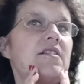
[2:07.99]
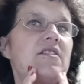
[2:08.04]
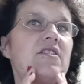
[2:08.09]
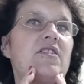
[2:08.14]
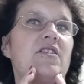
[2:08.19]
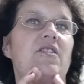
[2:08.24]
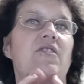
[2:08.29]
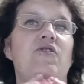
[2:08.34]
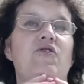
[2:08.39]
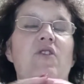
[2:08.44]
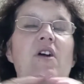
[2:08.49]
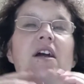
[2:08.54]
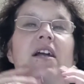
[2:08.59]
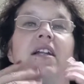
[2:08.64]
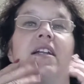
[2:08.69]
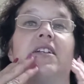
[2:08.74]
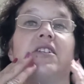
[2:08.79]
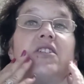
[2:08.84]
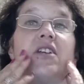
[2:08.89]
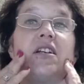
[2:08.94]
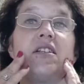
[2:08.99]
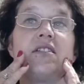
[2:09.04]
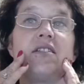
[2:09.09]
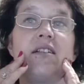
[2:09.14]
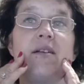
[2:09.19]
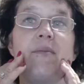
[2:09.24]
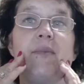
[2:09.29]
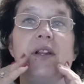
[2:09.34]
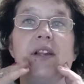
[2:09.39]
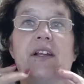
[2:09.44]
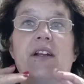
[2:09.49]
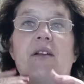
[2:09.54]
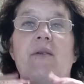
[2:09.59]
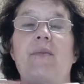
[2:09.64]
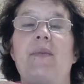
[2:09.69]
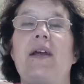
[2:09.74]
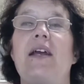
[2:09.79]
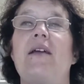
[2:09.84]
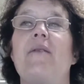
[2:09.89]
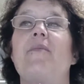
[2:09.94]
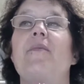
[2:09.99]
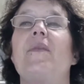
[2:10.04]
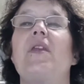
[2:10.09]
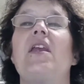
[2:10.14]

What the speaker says: to try and adjust them a little bit.